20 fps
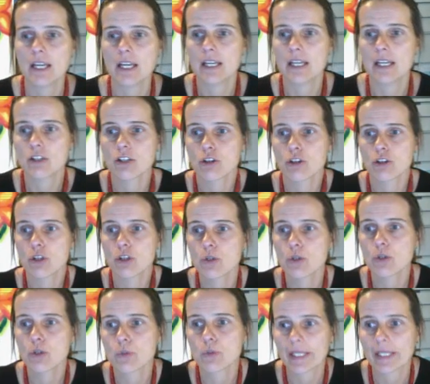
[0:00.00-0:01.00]
It should
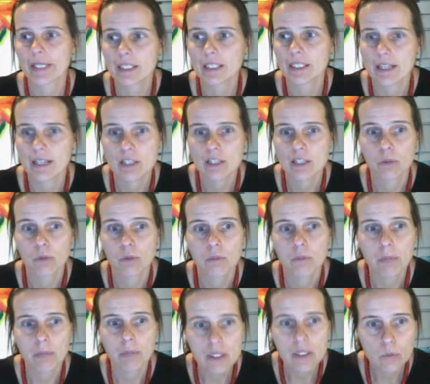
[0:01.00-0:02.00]
use recognizable
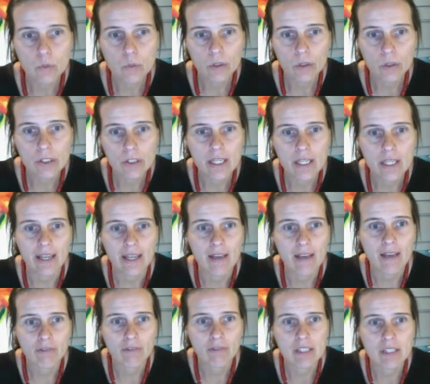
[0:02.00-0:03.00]
buzzwords and
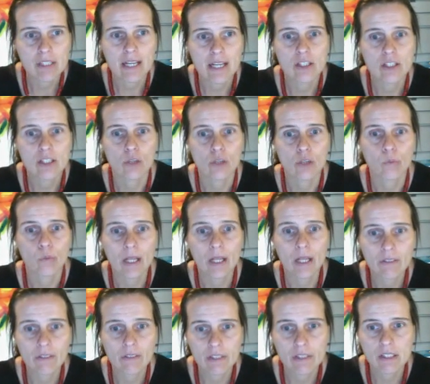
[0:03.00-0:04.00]
emphasize the
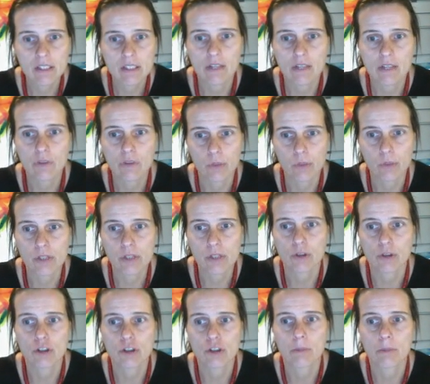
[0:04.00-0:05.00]
relevance of the
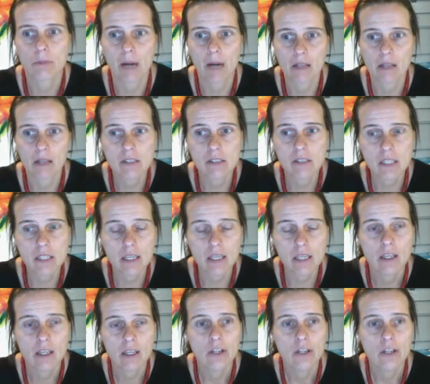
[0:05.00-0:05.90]
research to policy.